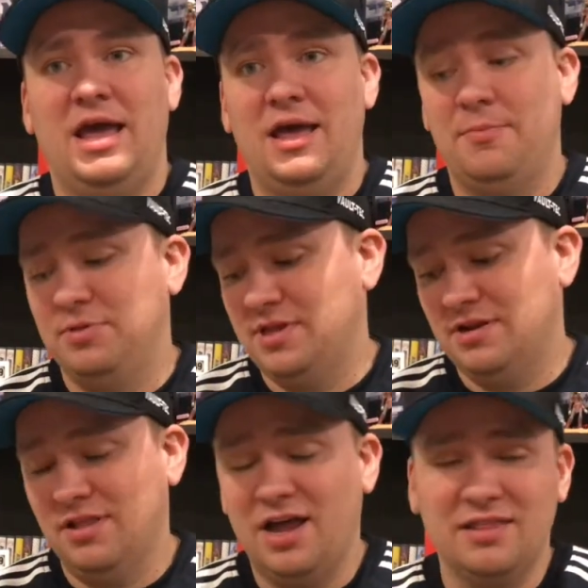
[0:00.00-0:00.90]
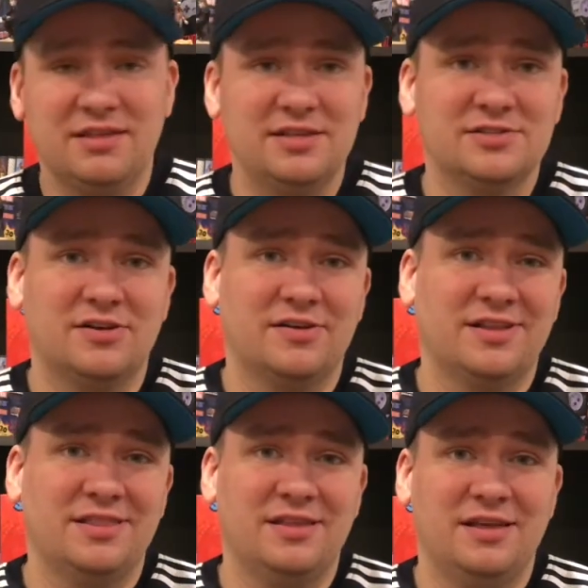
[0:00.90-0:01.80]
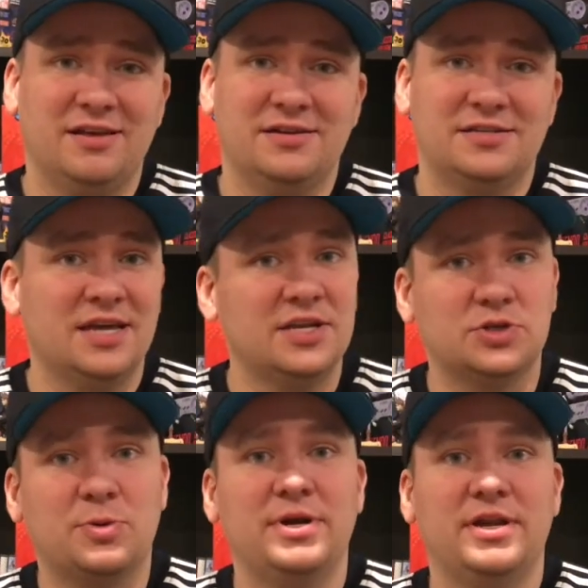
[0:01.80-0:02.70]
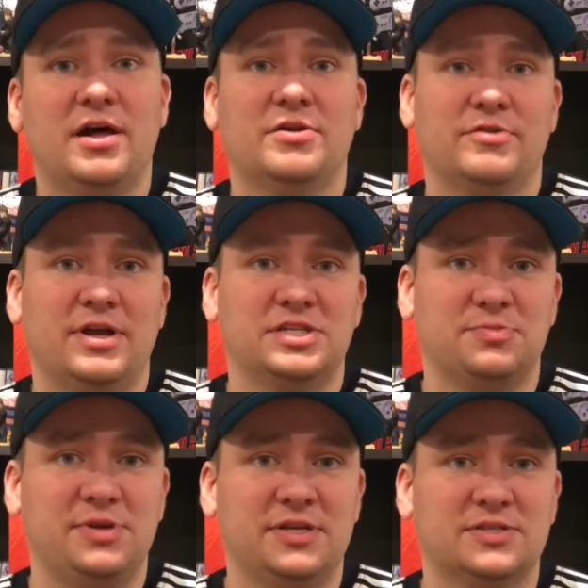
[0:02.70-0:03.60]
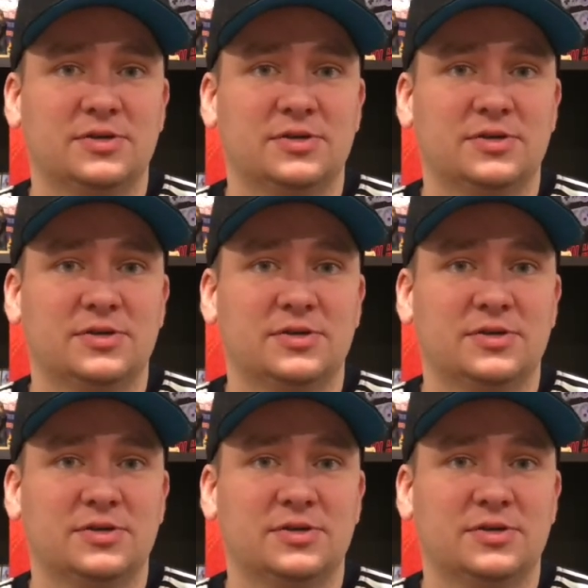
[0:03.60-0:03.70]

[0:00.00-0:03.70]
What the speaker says: But then a lot of these are in the $10 to $20 range a piece.